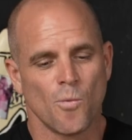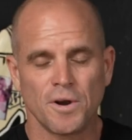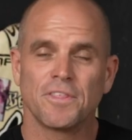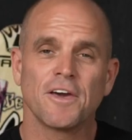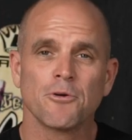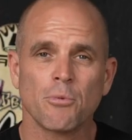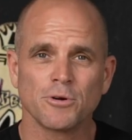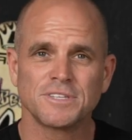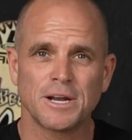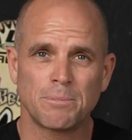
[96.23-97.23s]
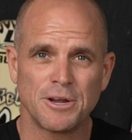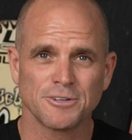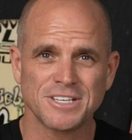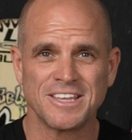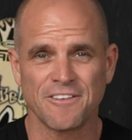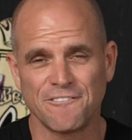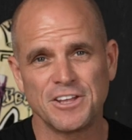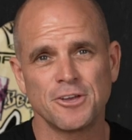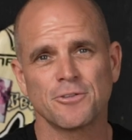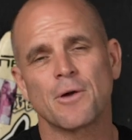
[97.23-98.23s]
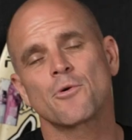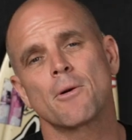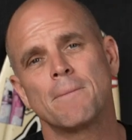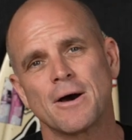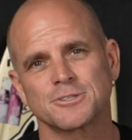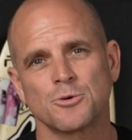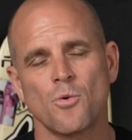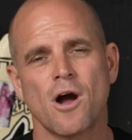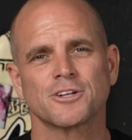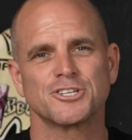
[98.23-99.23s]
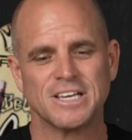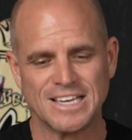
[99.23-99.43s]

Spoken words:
One of the other boards that appears in the video that we're about to watch